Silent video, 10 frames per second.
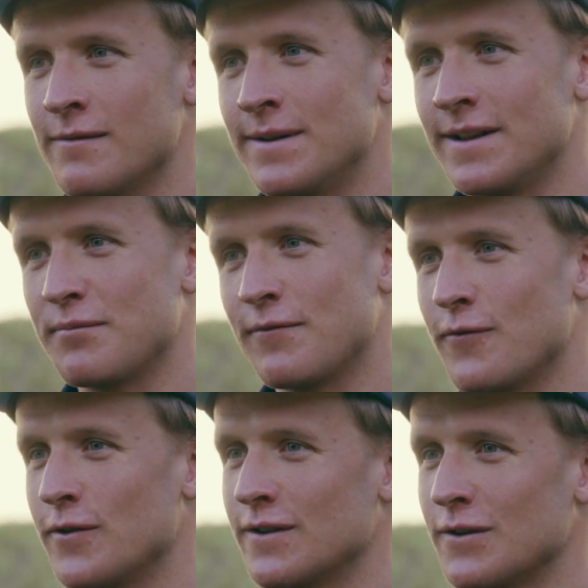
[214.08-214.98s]
minutes
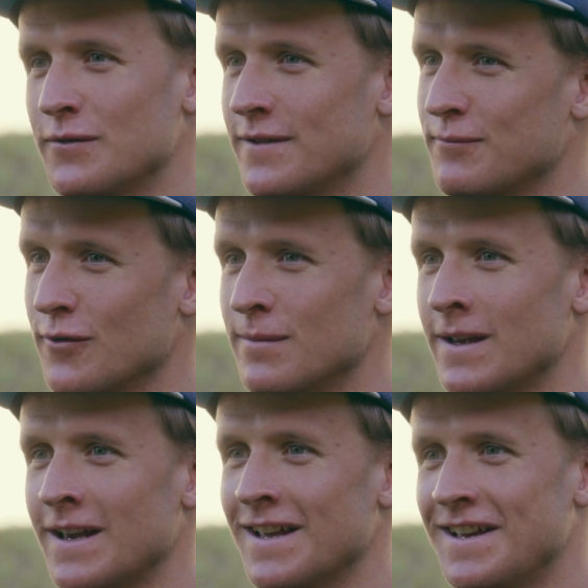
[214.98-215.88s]
before it closes, it's
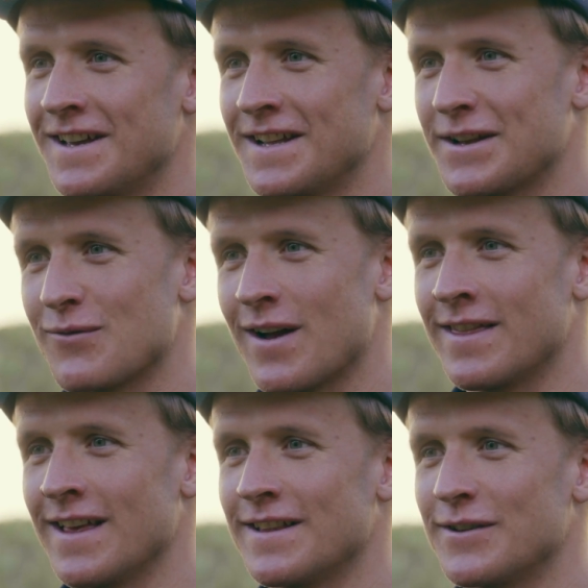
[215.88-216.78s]
probably the
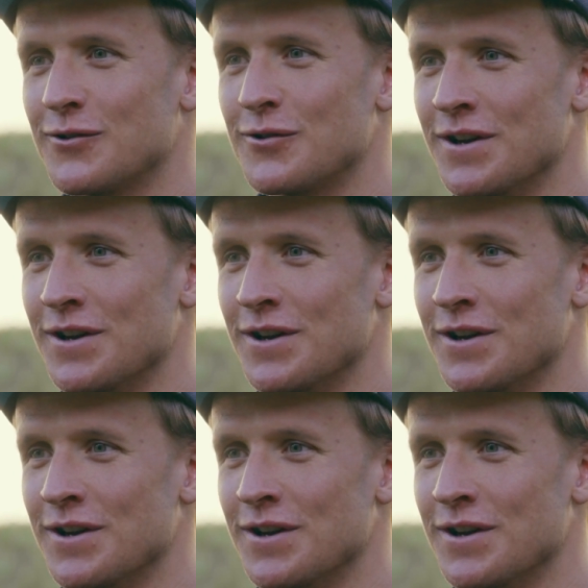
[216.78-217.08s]
right thing to do.